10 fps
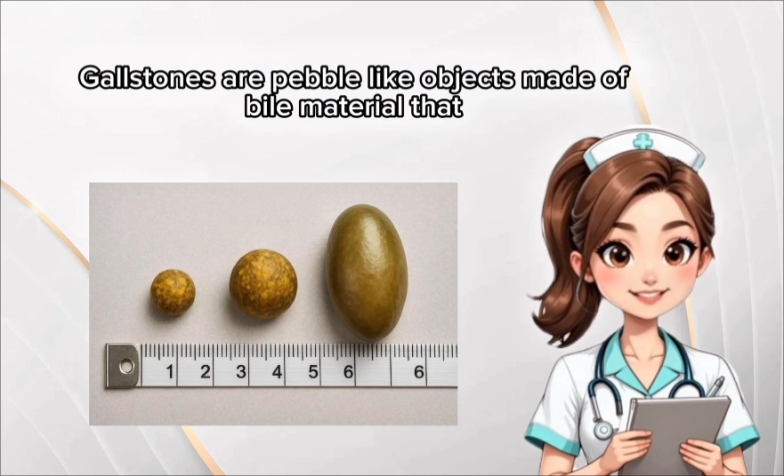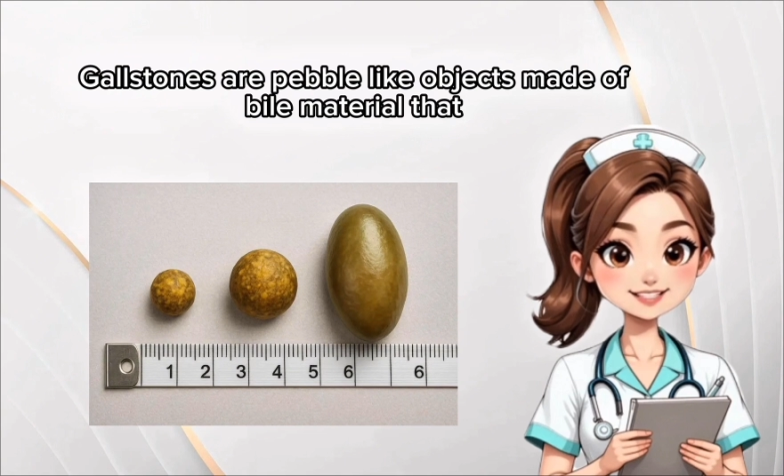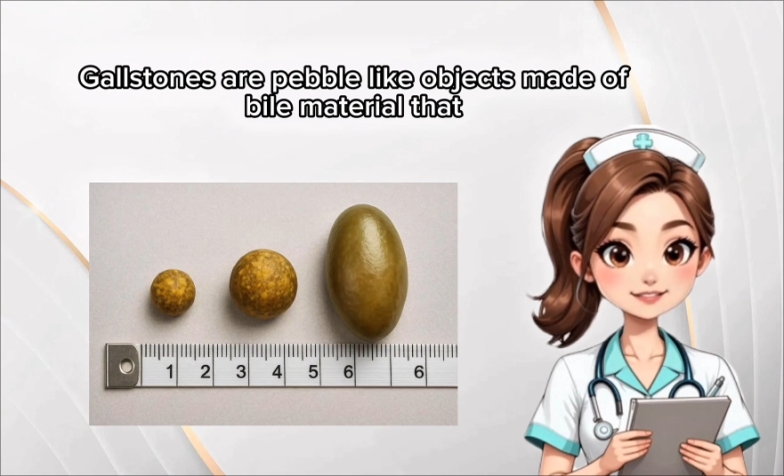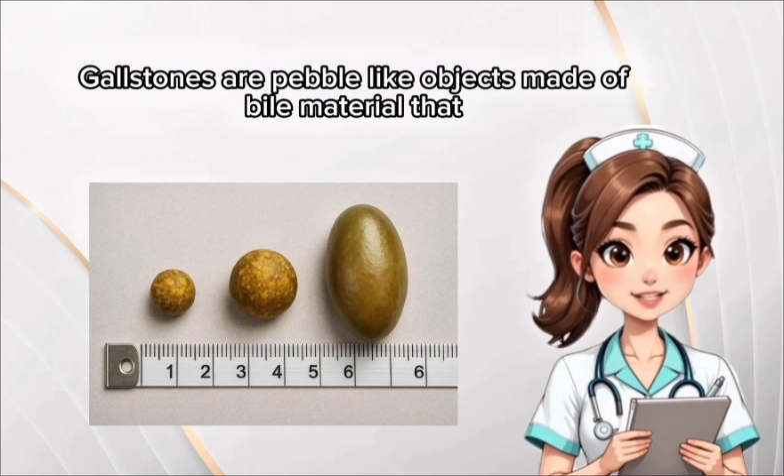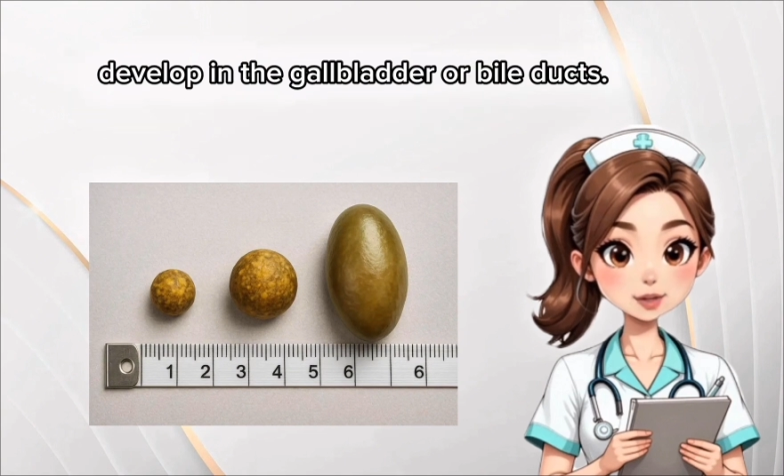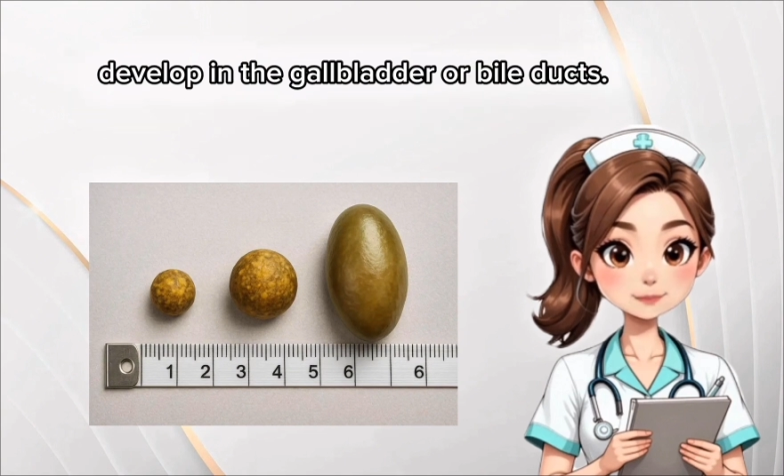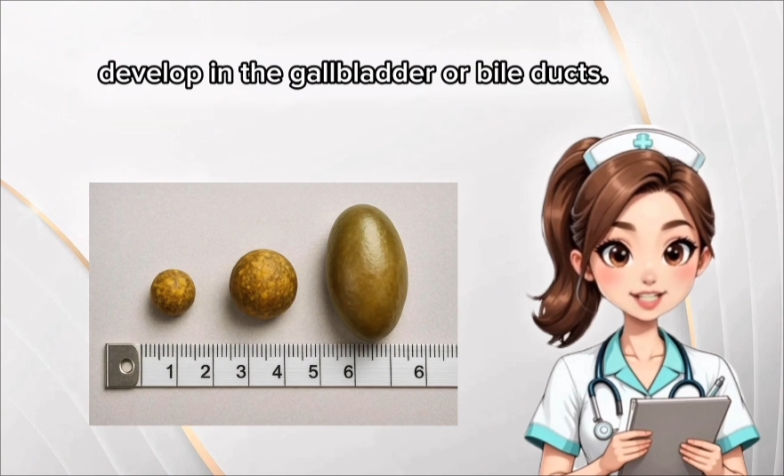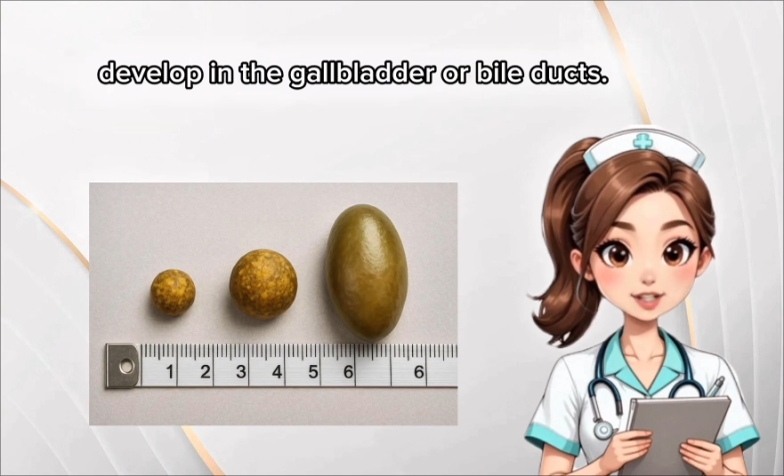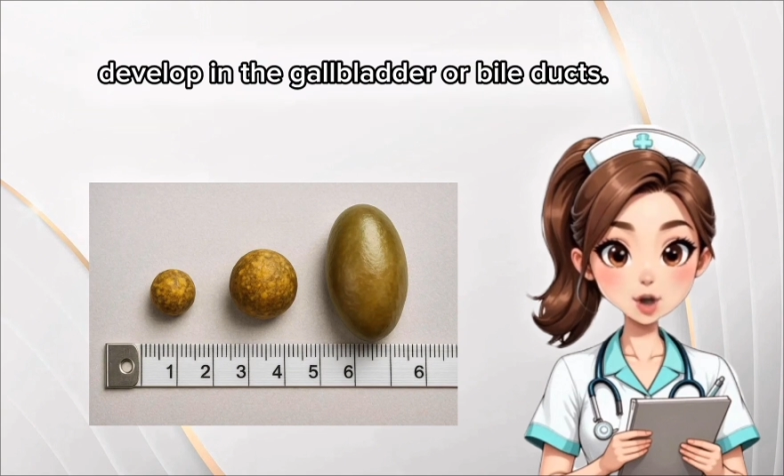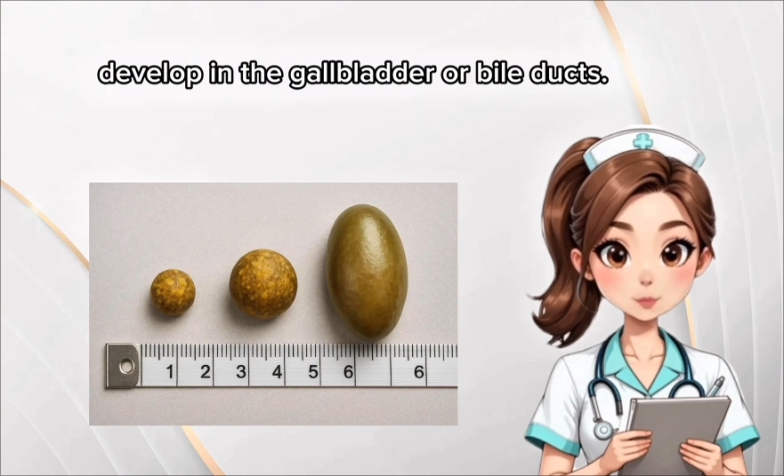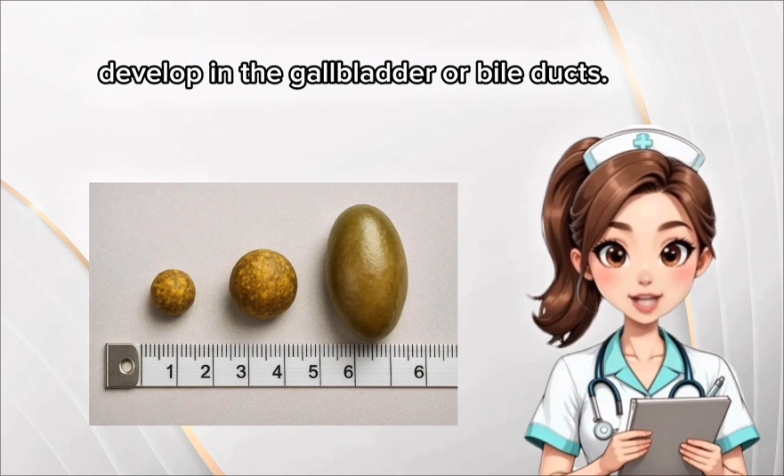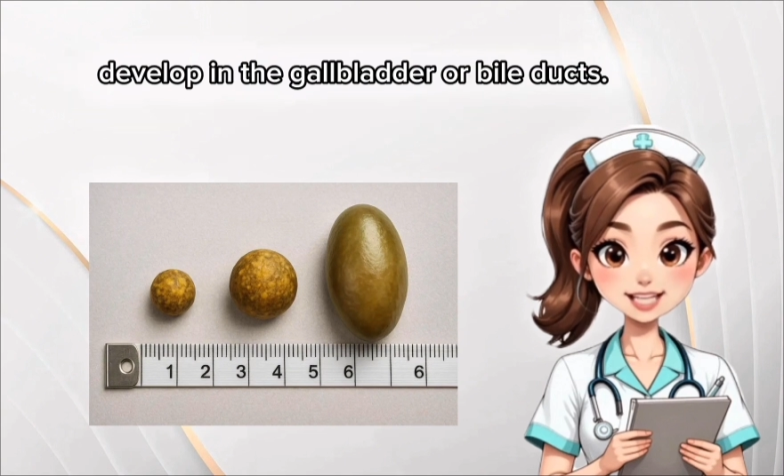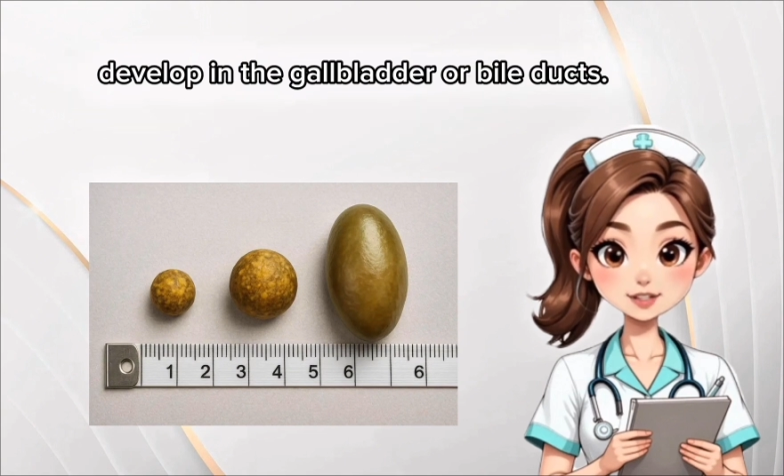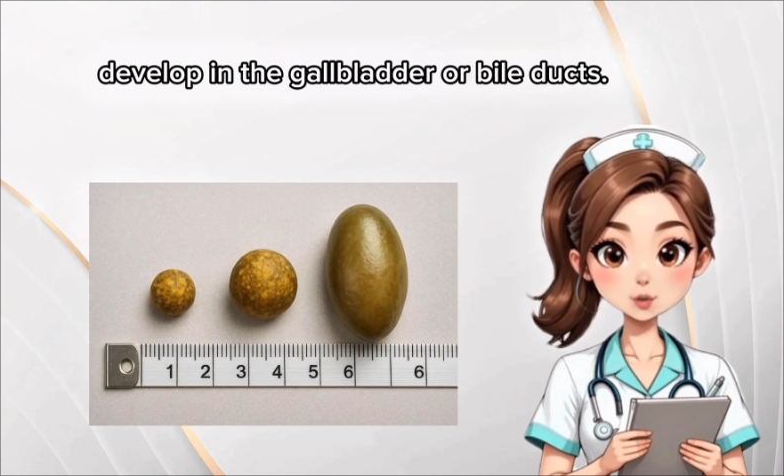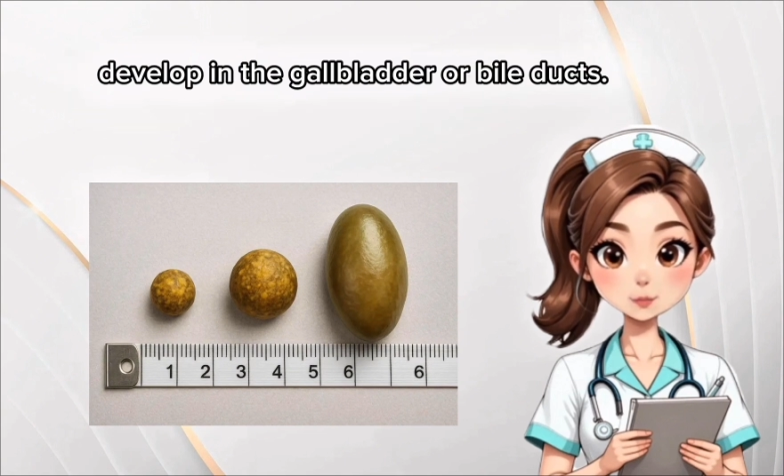develop in the
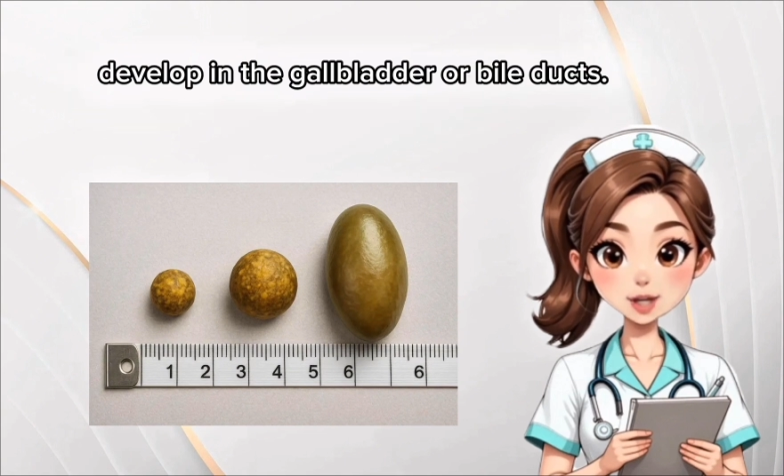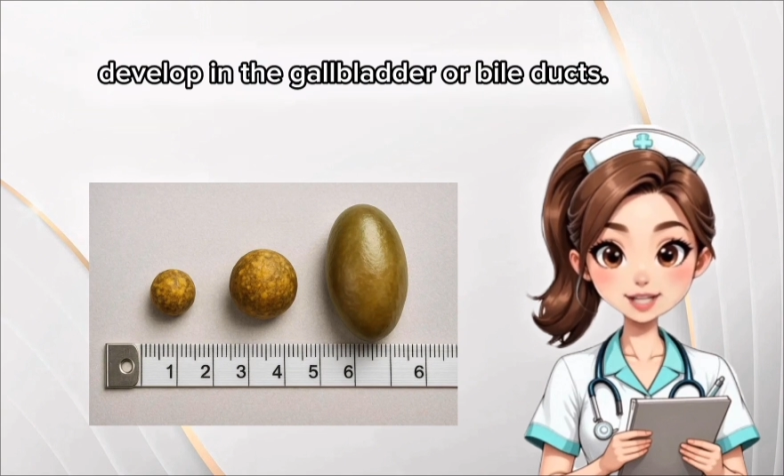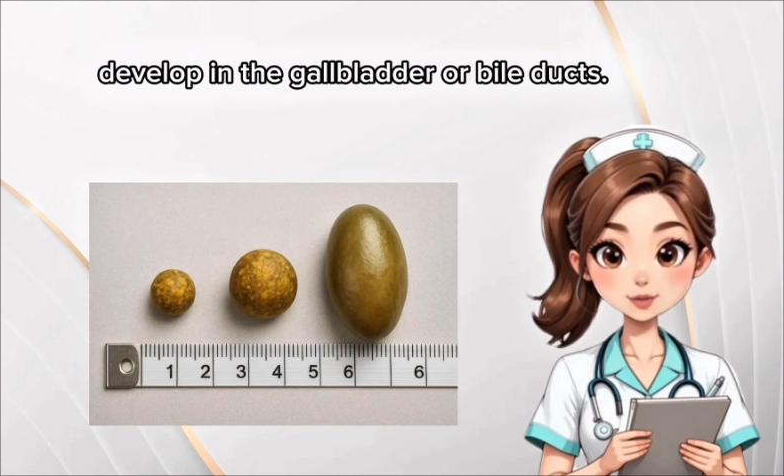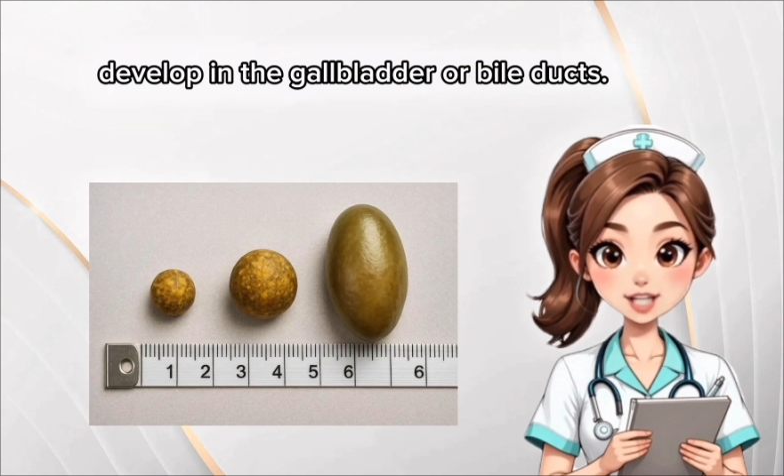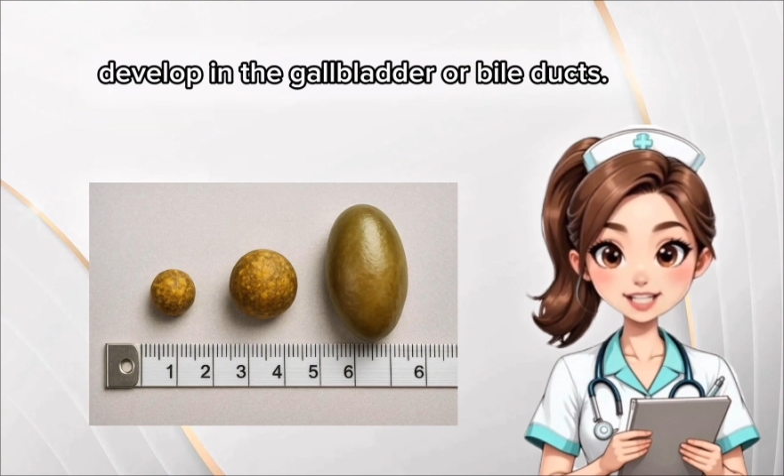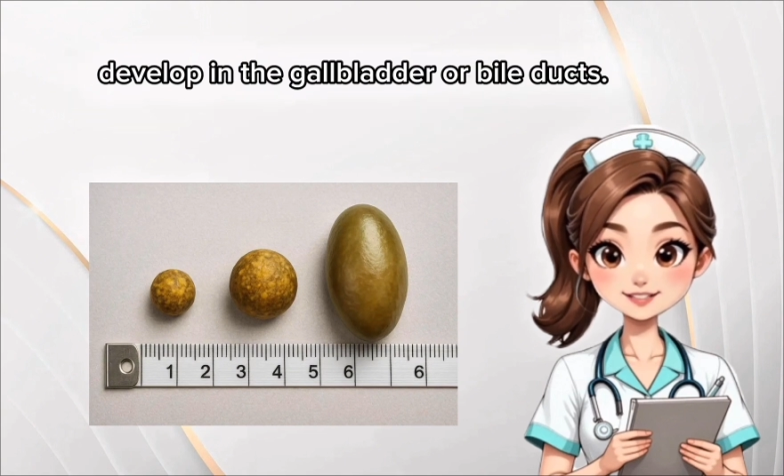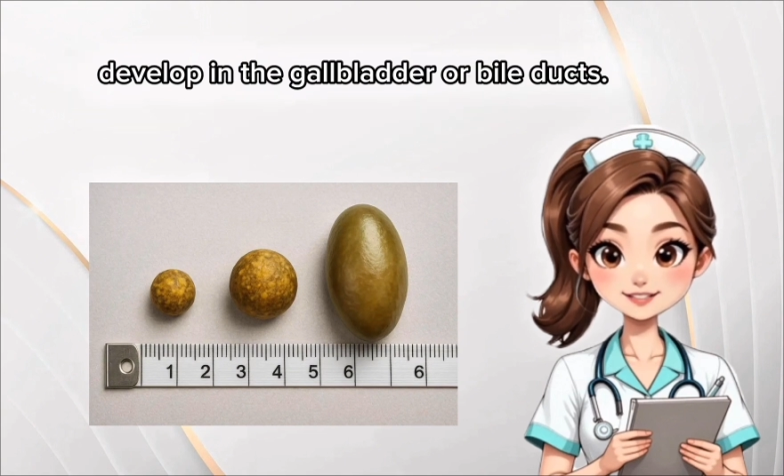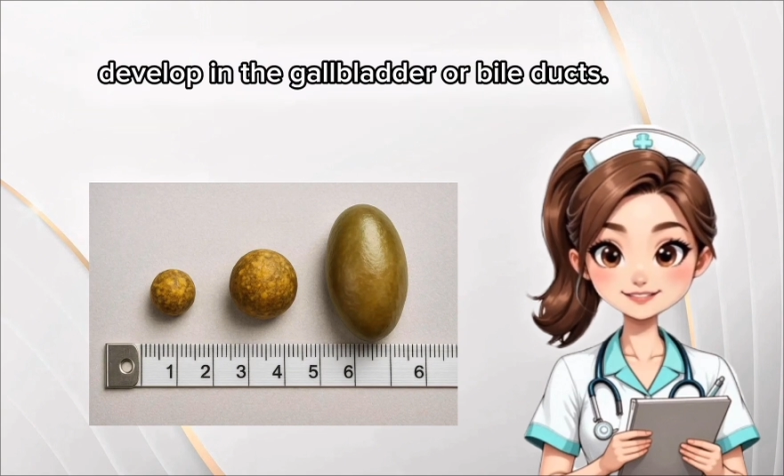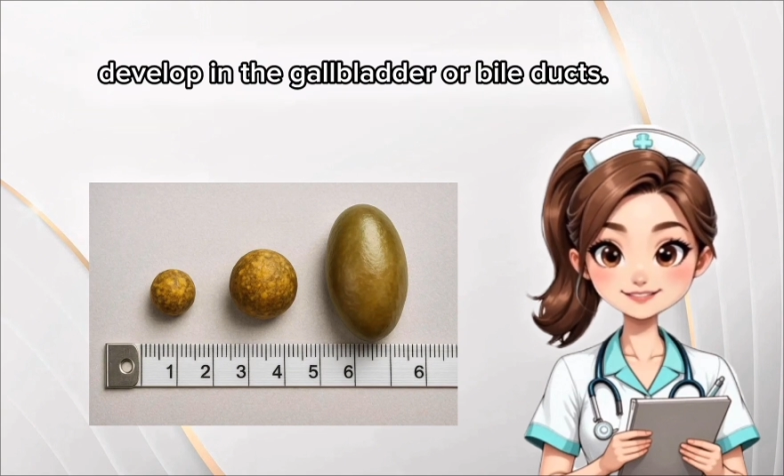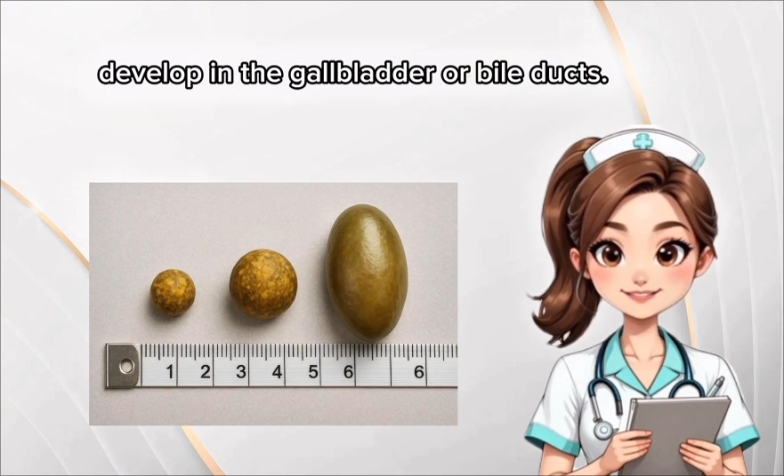gallbladder or bile ducts.